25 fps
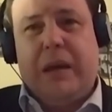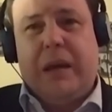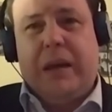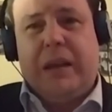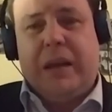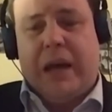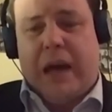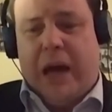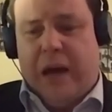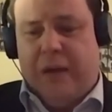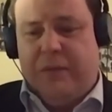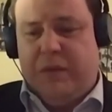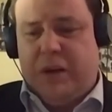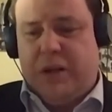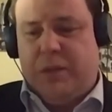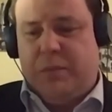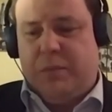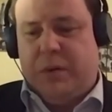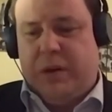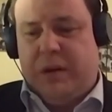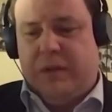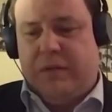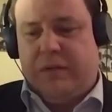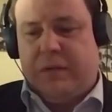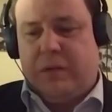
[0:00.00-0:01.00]
The average
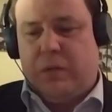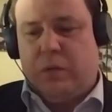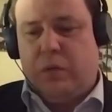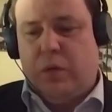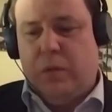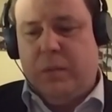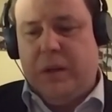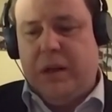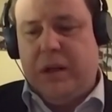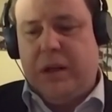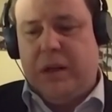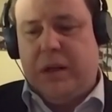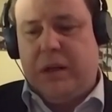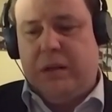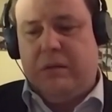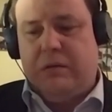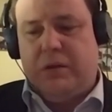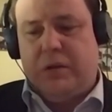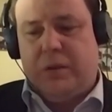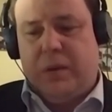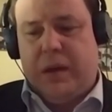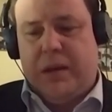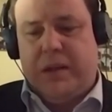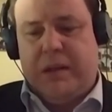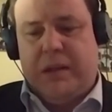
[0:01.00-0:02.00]
pay for women in
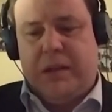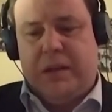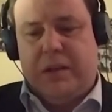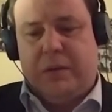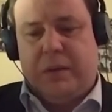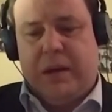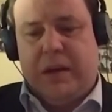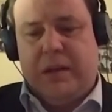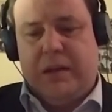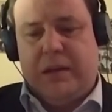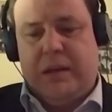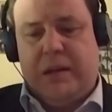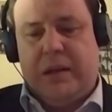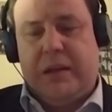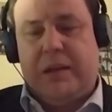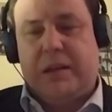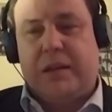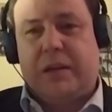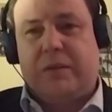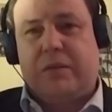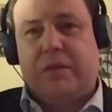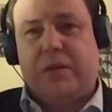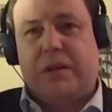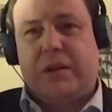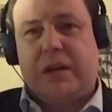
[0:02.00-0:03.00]
2020 in the
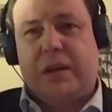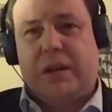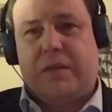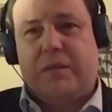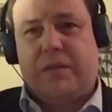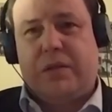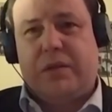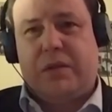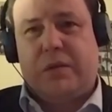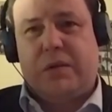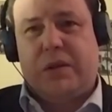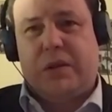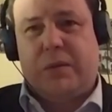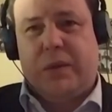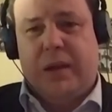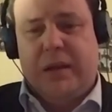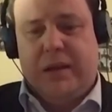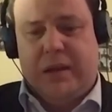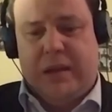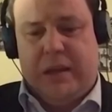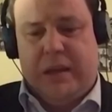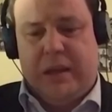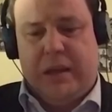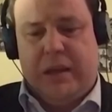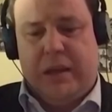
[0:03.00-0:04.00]
civil service was
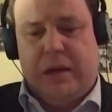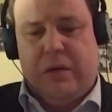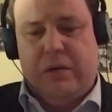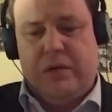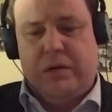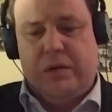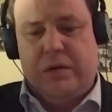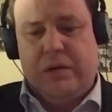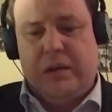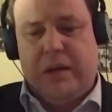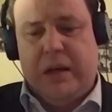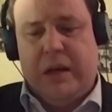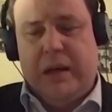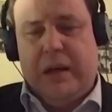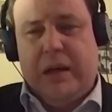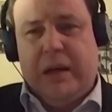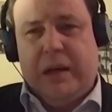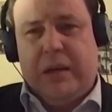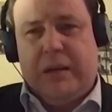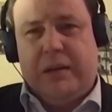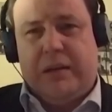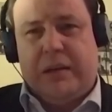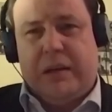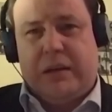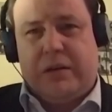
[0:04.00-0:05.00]

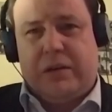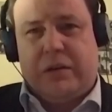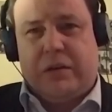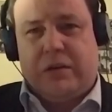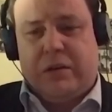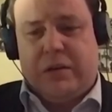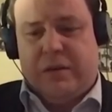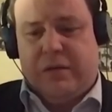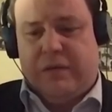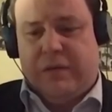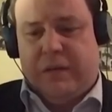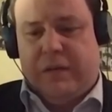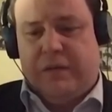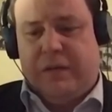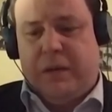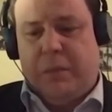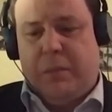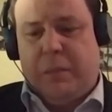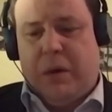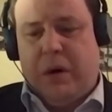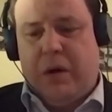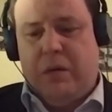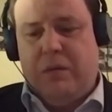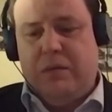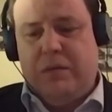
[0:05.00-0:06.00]

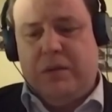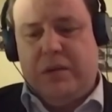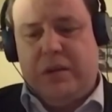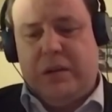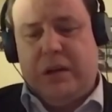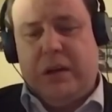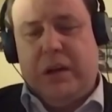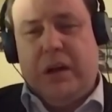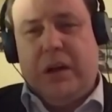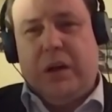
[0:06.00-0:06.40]
£28,650,